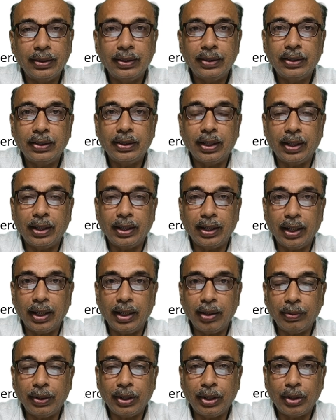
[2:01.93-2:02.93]
They take
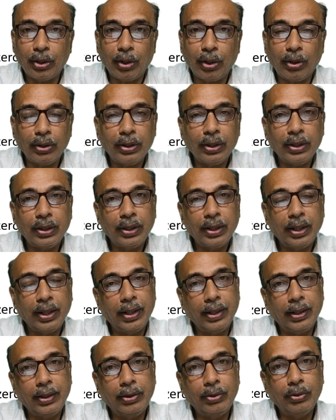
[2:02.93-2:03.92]
withdraw
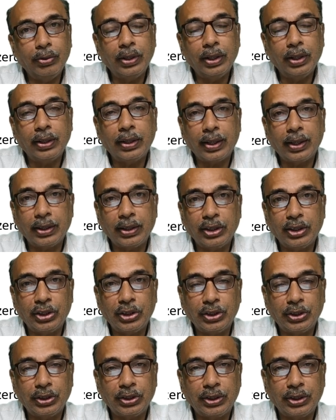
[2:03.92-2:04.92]
and do the
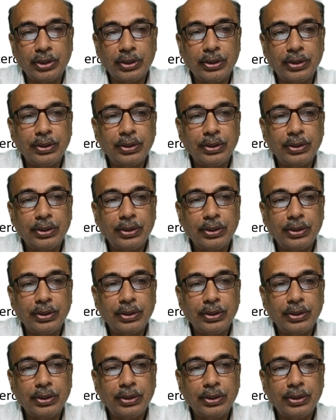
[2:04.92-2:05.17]
transactions.